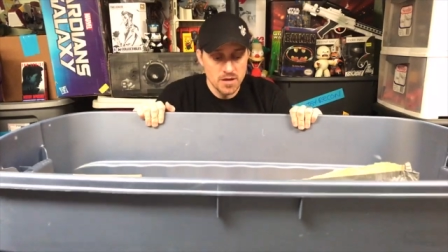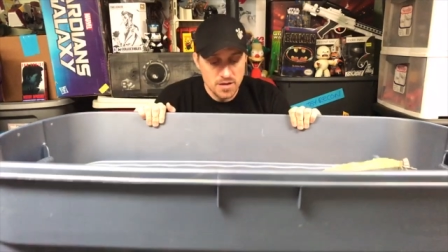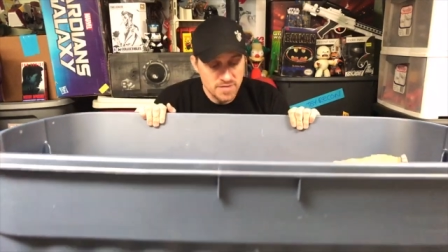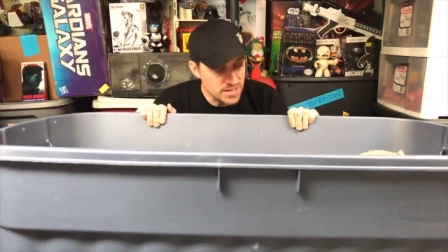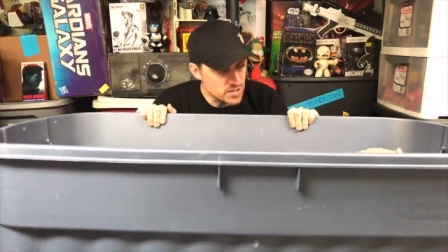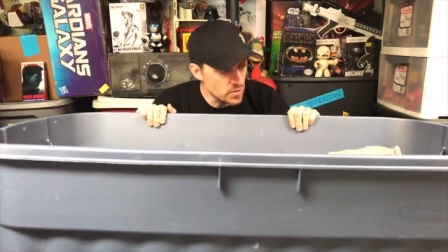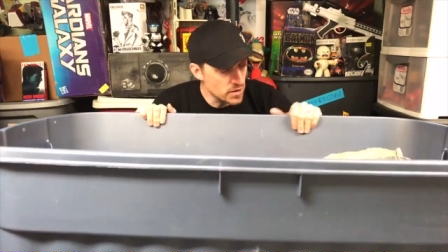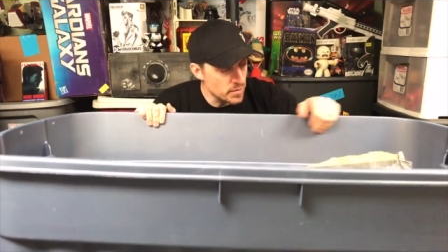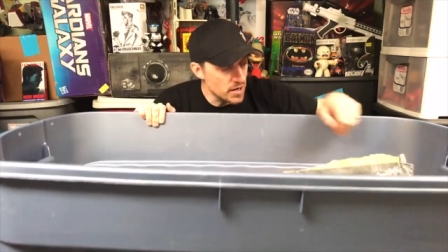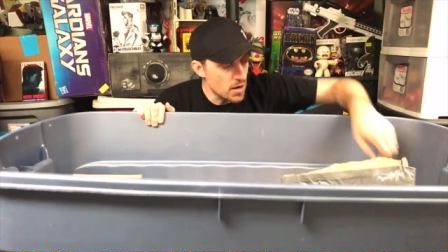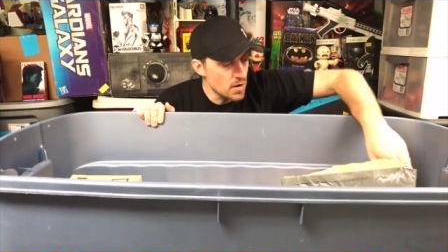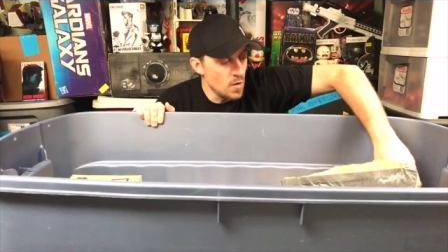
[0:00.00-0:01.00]
That's going to be
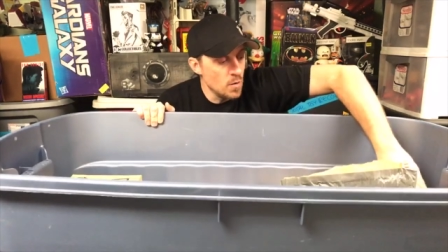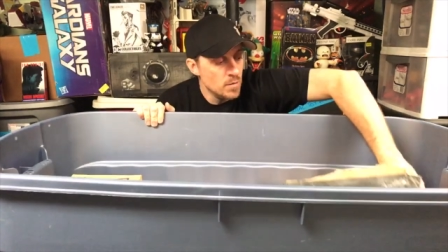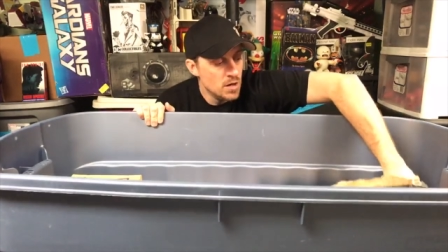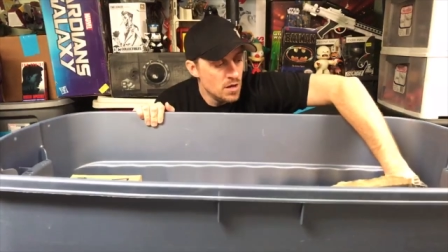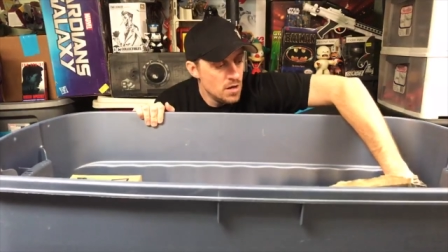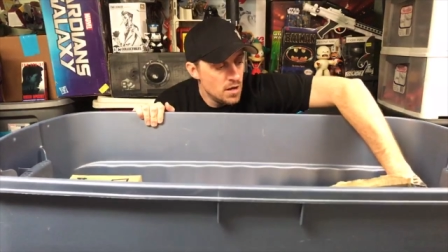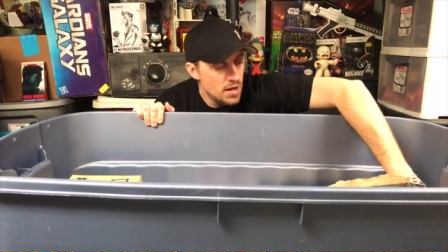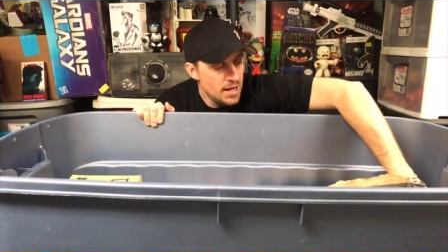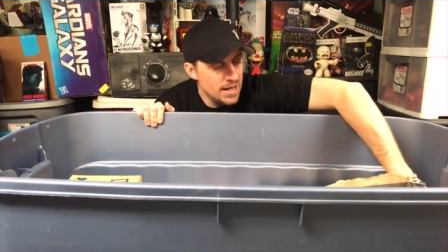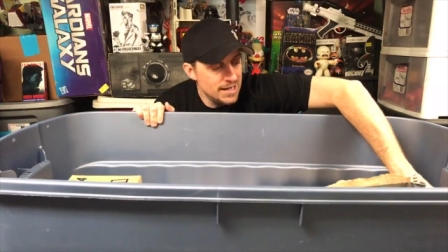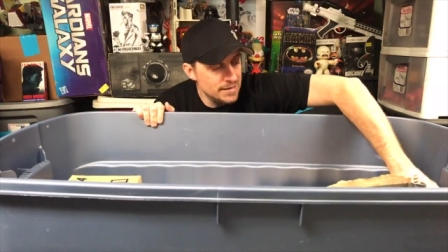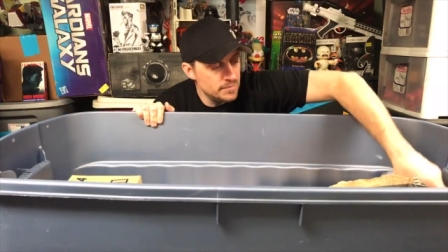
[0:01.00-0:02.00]
our home.
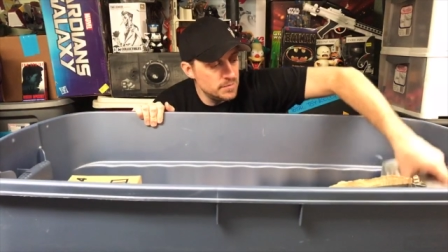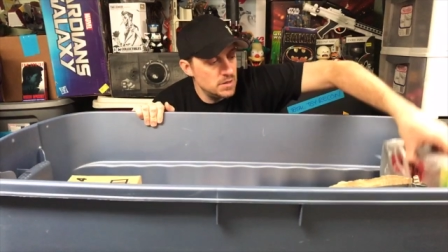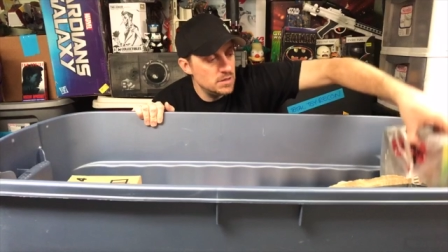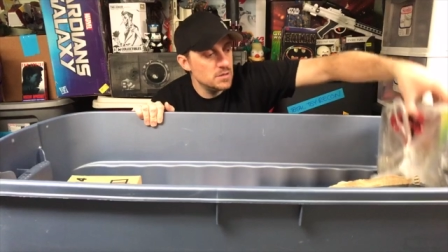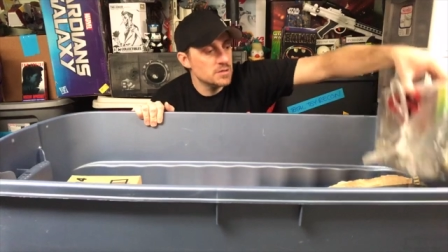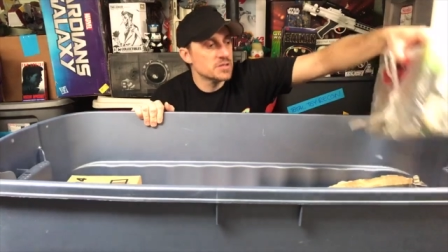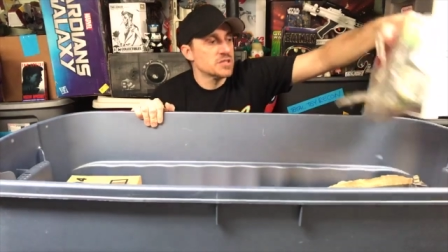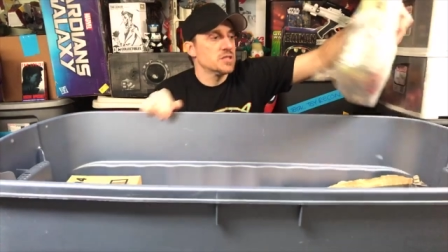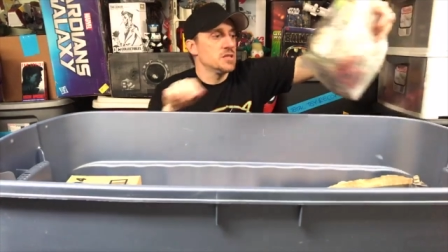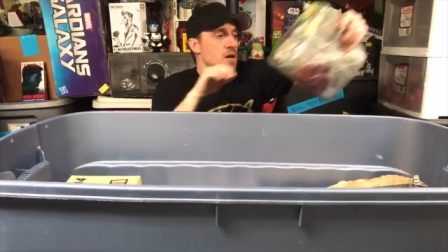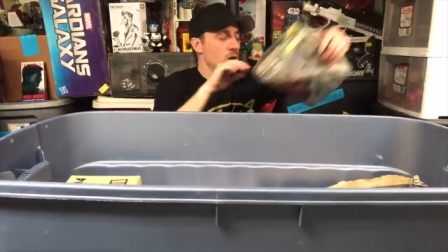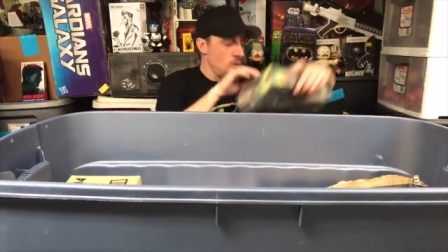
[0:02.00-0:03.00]

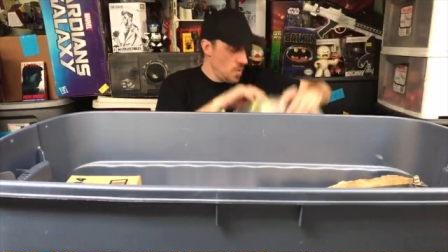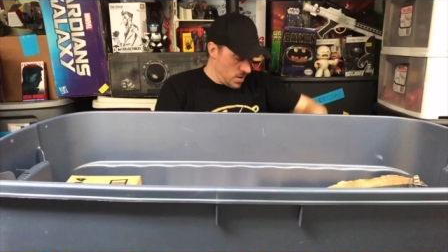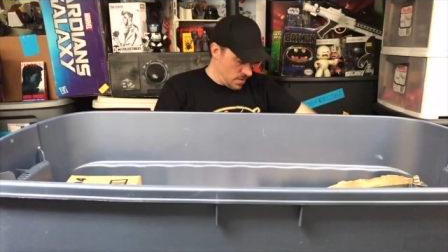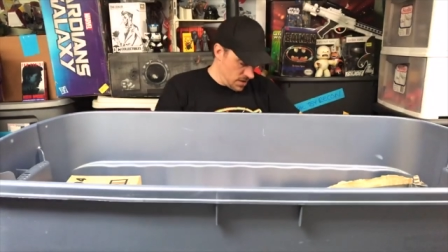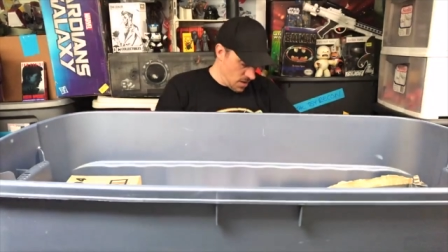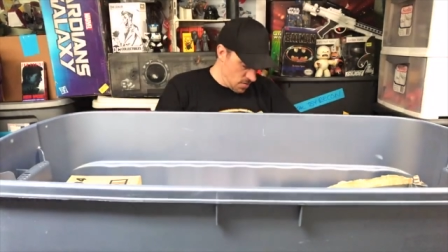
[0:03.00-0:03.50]
So, here we go,